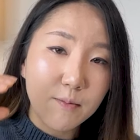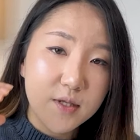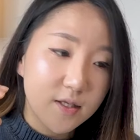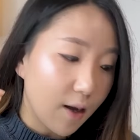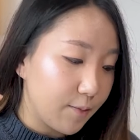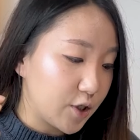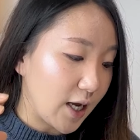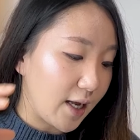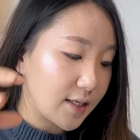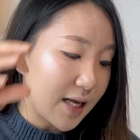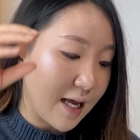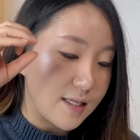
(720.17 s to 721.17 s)

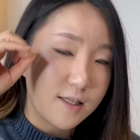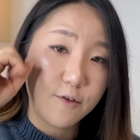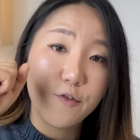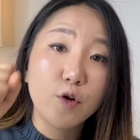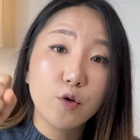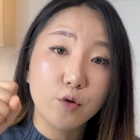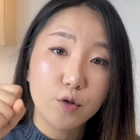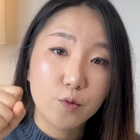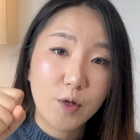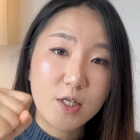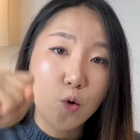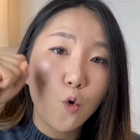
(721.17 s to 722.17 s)
subject as the food.
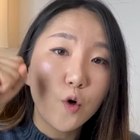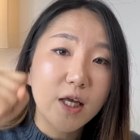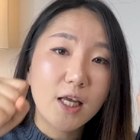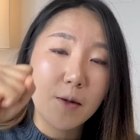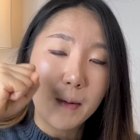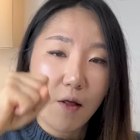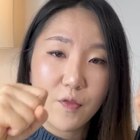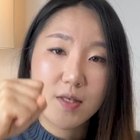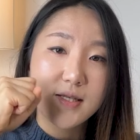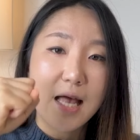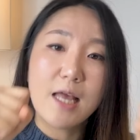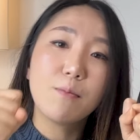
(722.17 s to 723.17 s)
We're talking about the
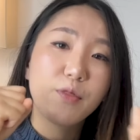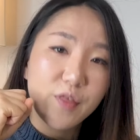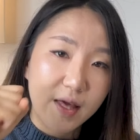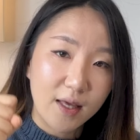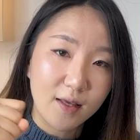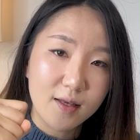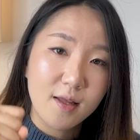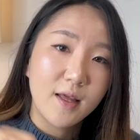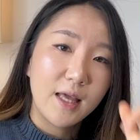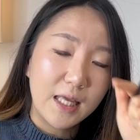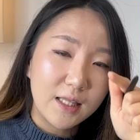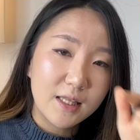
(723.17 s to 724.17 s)
same thing.
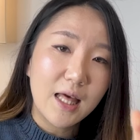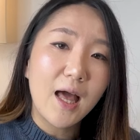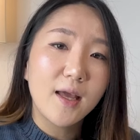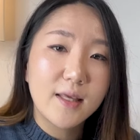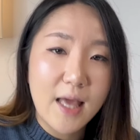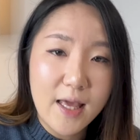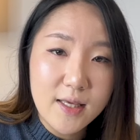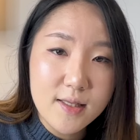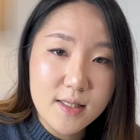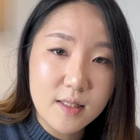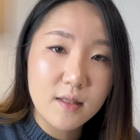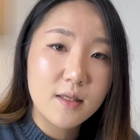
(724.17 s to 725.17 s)
In that
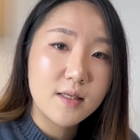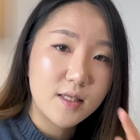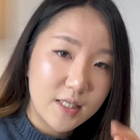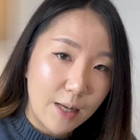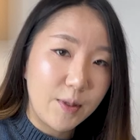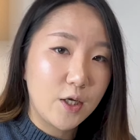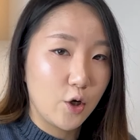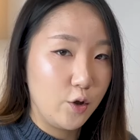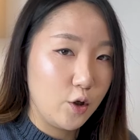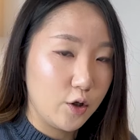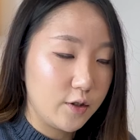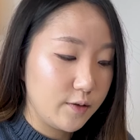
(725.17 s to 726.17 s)
case,
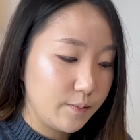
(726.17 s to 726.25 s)
semicolon.